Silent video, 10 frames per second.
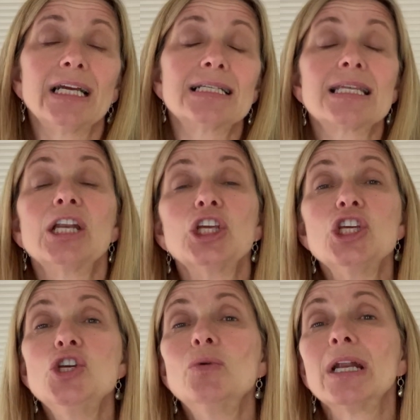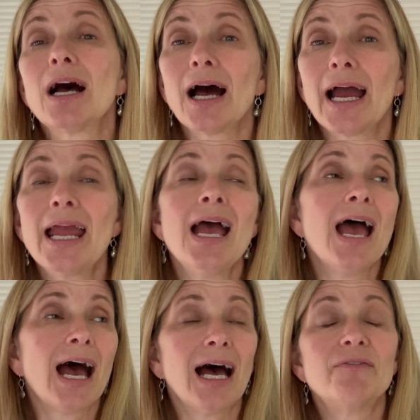it's that you and I
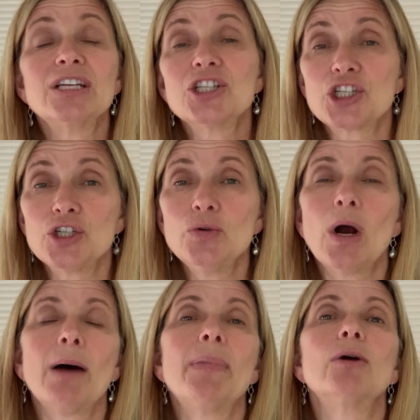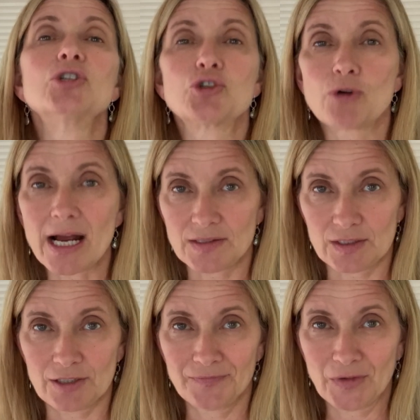have an issue about trust,